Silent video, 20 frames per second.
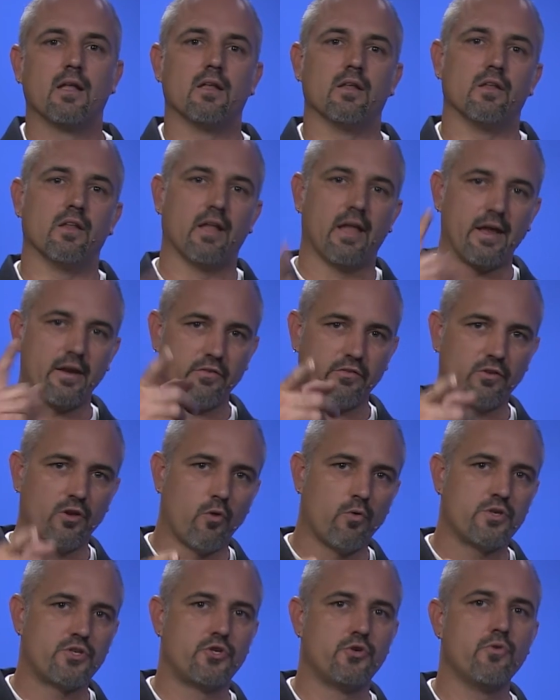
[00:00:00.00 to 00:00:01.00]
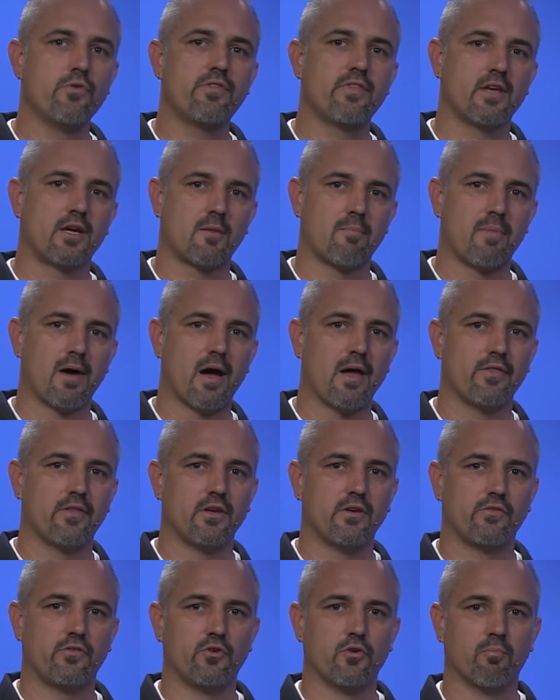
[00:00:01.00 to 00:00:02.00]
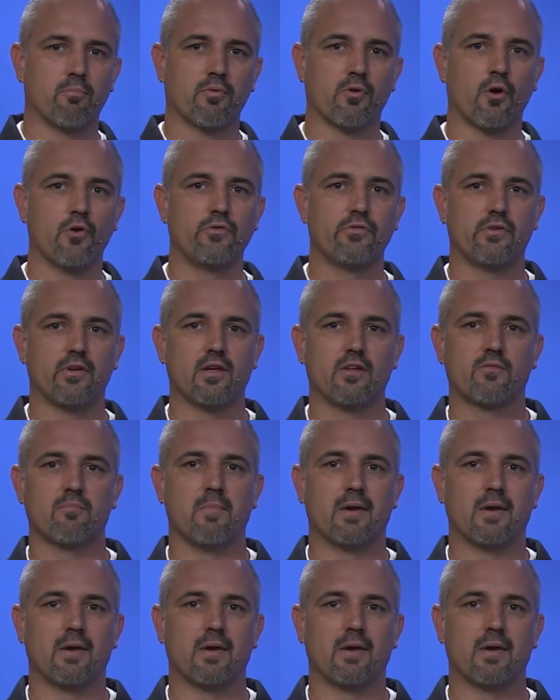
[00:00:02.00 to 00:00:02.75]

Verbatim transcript: let us know what you think about these new ProSense